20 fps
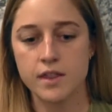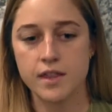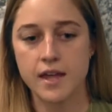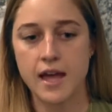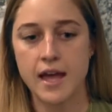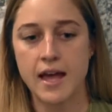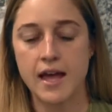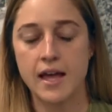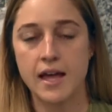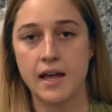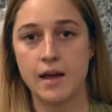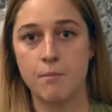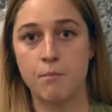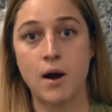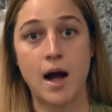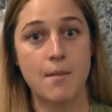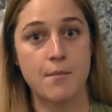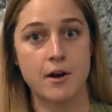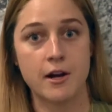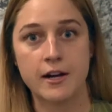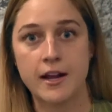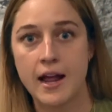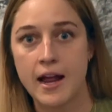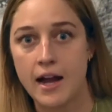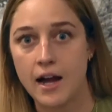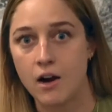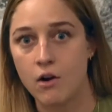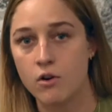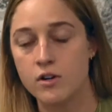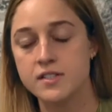a primary
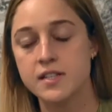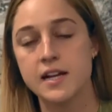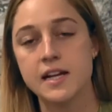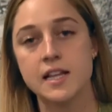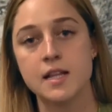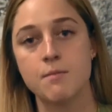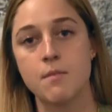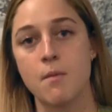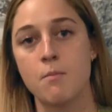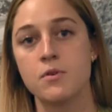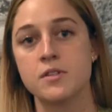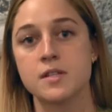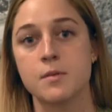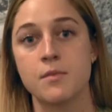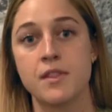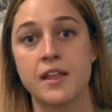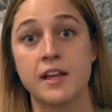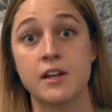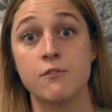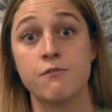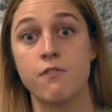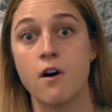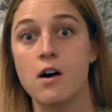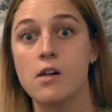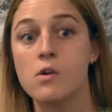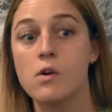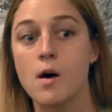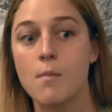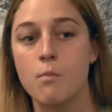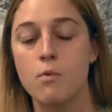care, or setting them up with someone they can
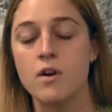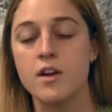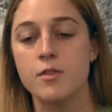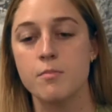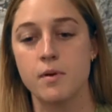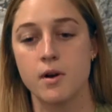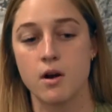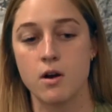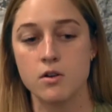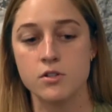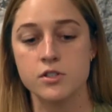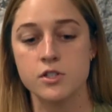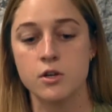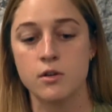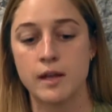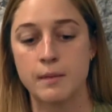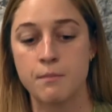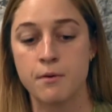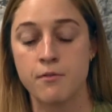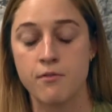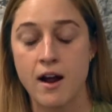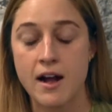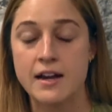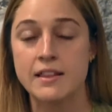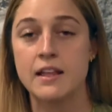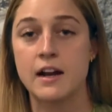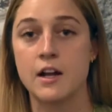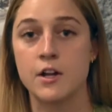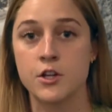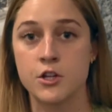follow up with, but also like providing
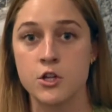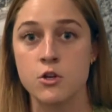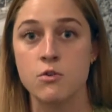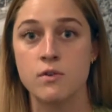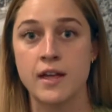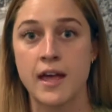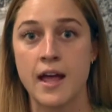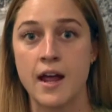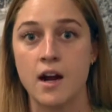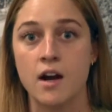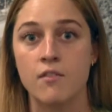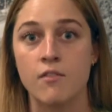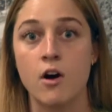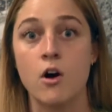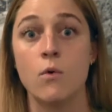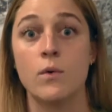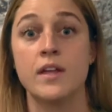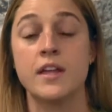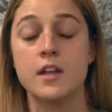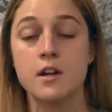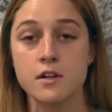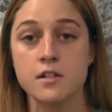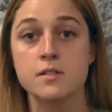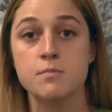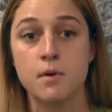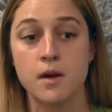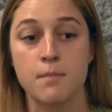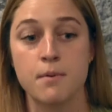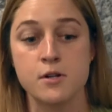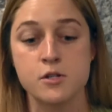that acute care of, oh, here's
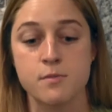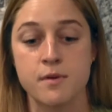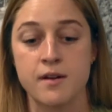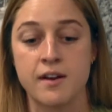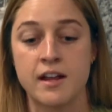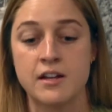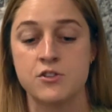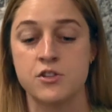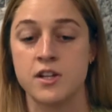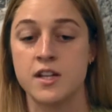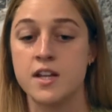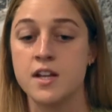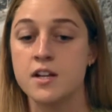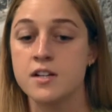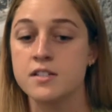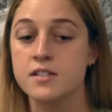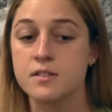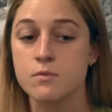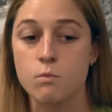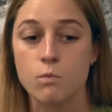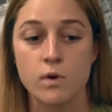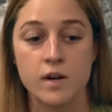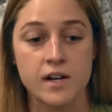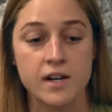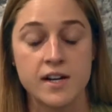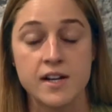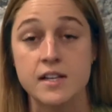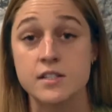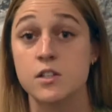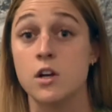blood pressure medication, here's what
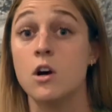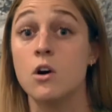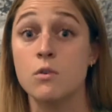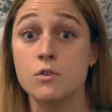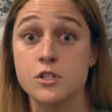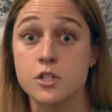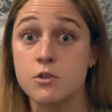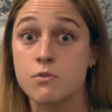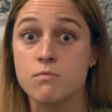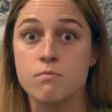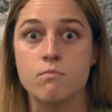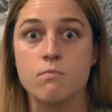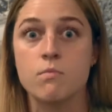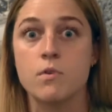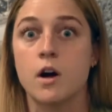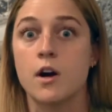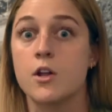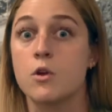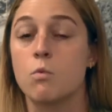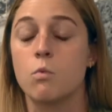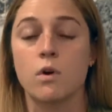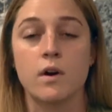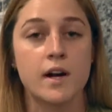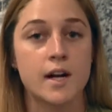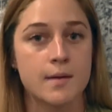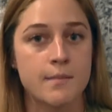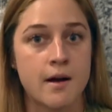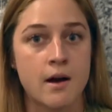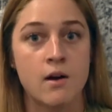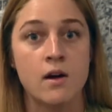it is. Oh, are you worried
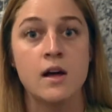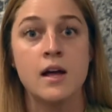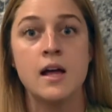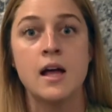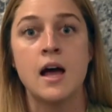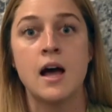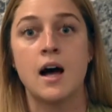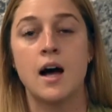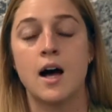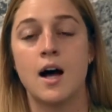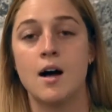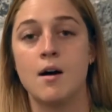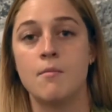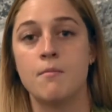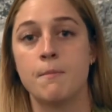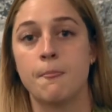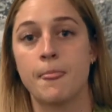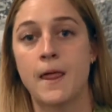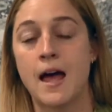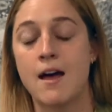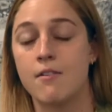about having